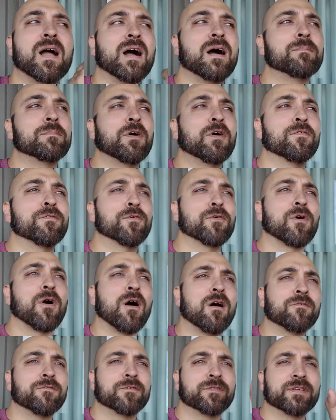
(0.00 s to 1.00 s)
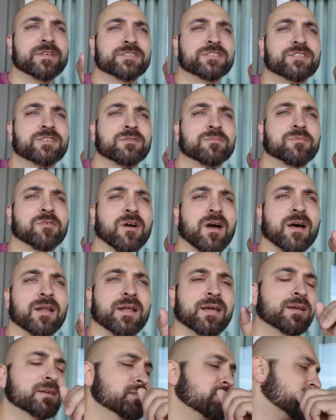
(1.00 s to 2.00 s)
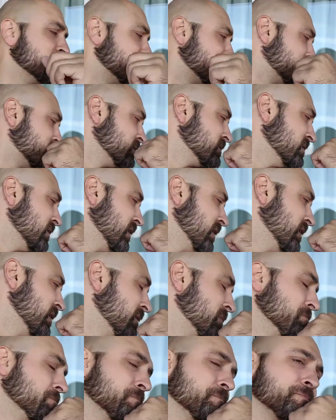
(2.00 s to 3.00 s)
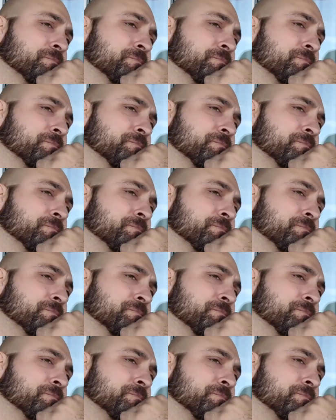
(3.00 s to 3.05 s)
Um, overall, for these two products, um,